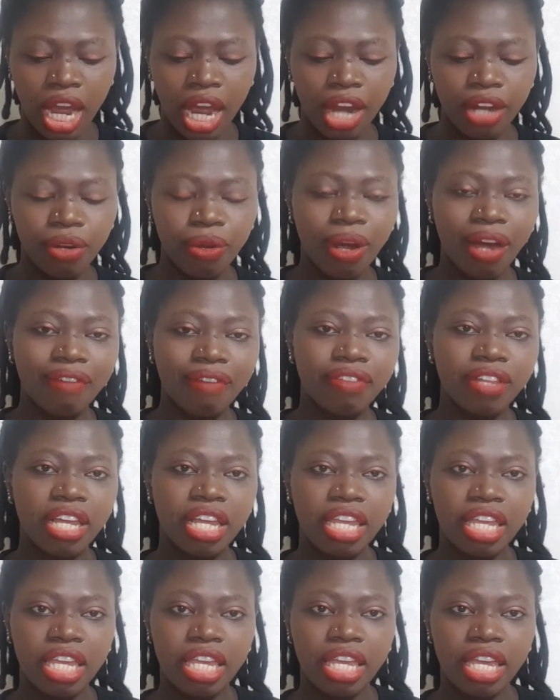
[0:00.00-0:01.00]
And you have the
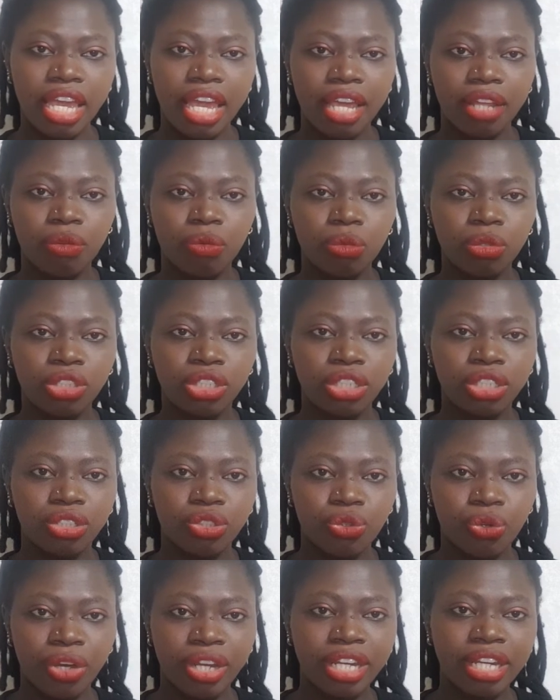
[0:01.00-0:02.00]
E8, which is
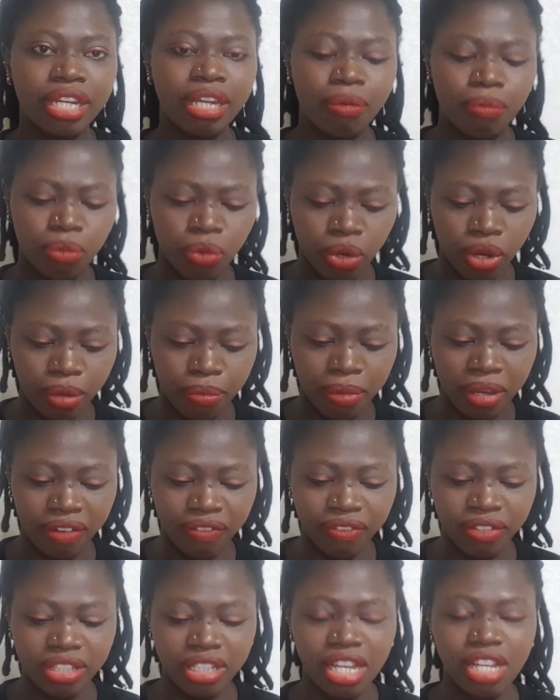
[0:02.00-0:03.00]
training
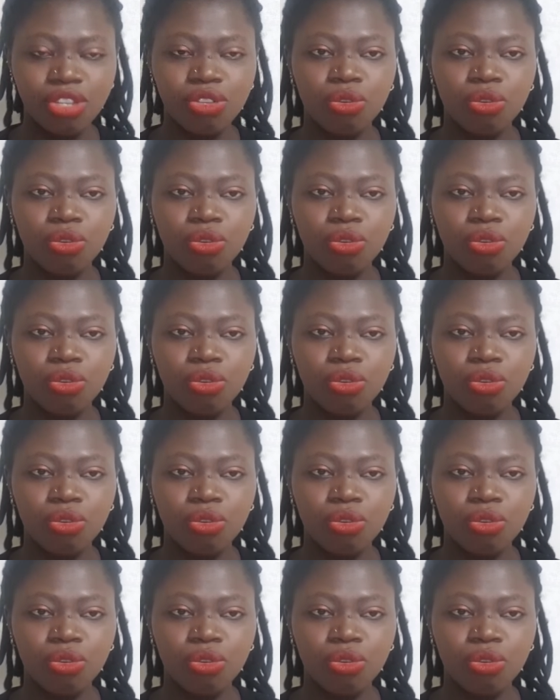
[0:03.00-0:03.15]
employment visa.